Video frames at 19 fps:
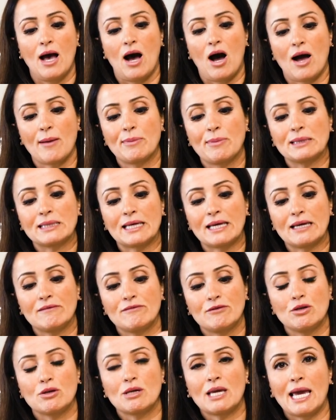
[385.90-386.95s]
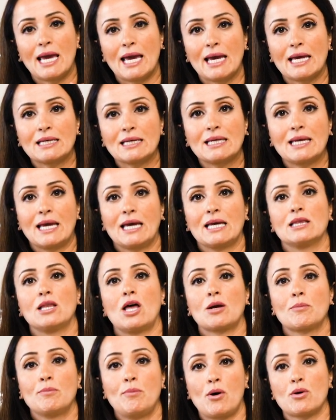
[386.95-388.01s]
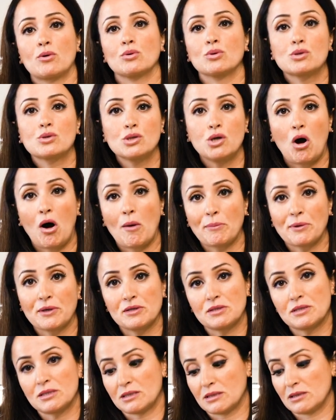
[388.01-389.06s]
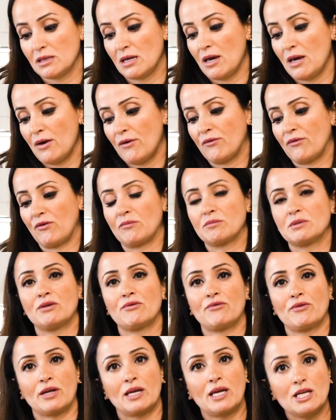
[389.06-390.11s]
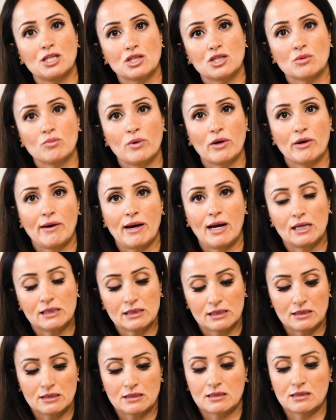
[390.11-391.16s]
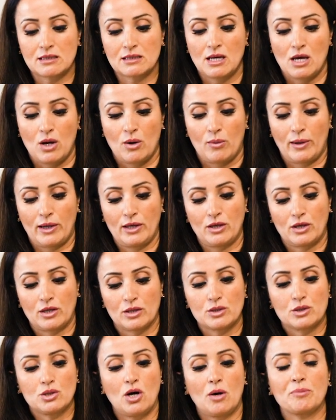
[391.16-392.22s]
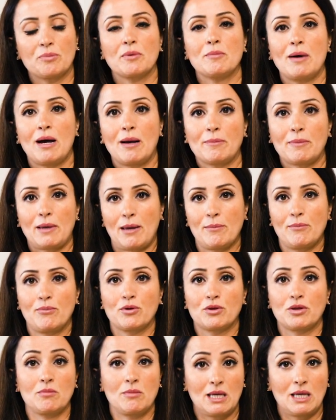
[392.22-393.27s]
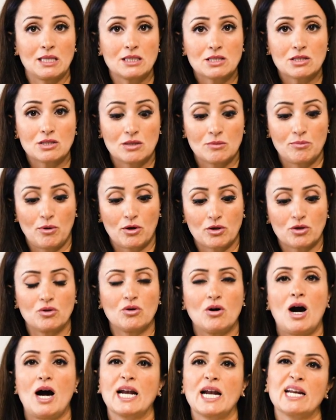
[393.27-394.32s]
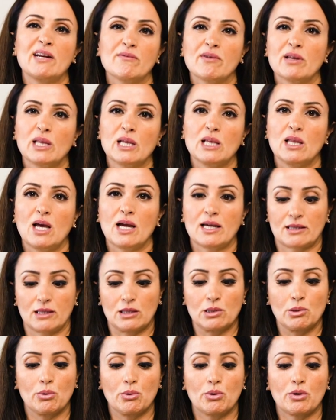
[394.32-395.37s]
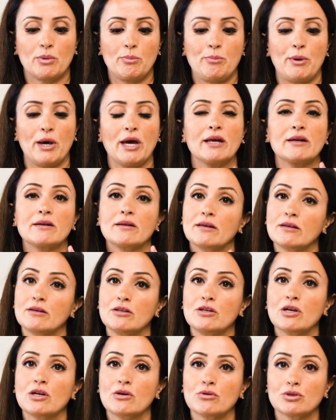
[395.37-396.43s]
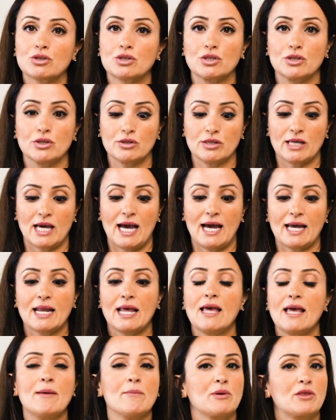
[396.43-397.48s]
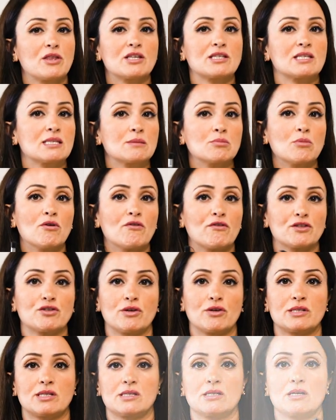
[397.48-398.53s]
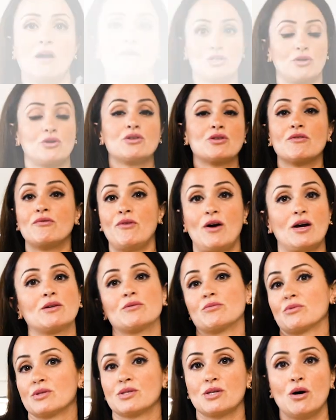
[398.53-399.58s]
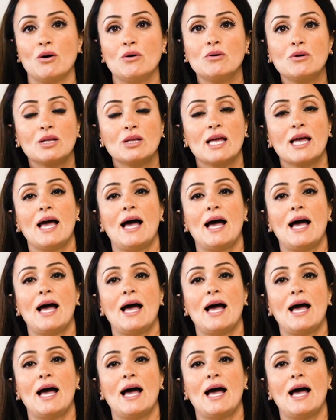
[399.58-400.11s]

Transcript: I believe you can get like bottle toppers from different kitchenware outlets where you can top them up and put them into the bottle. I didn't really like the look, but you could do that. But this is more for dressing. So I'll show you the final result.